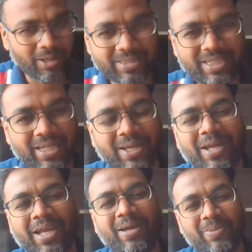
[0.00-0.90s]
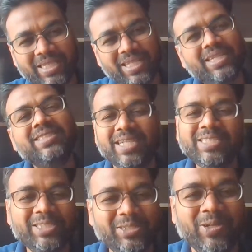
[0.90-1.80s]
See, everything is
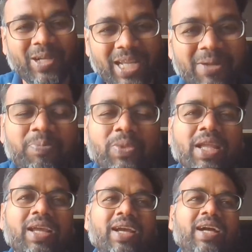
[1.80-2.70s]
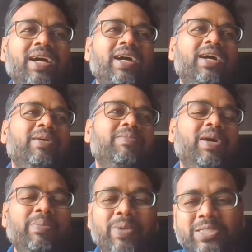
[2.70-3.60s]
sensitive only.
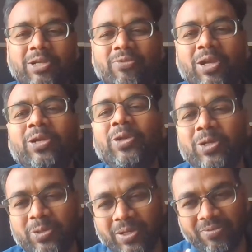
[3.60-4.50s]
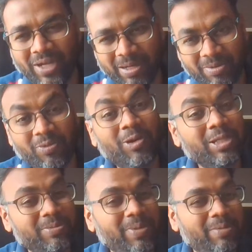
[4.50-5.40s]
First of all, you need to define what
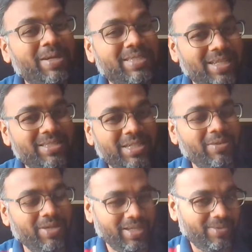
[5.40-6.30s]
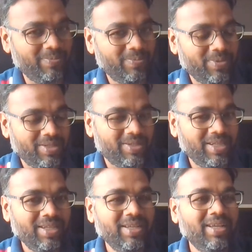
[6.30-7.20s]
it mean by sensitive here.
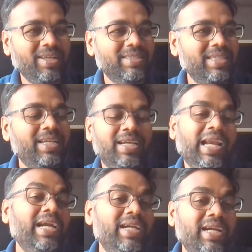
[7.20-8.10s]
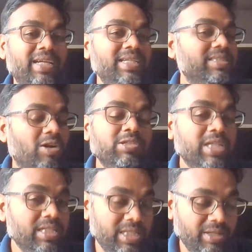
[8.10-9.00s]
Okay. See, client data is all
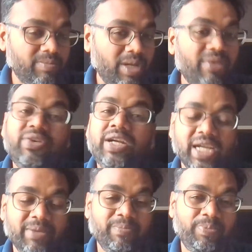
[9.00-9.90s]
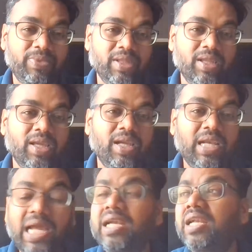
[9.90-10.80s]
sensitive every time.
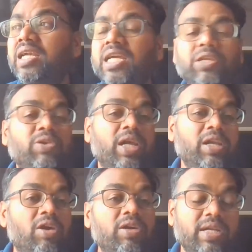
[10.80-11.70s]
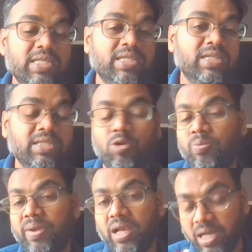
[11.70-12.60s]
Client data you cannot discuss
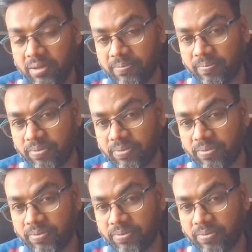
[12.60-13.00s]
openly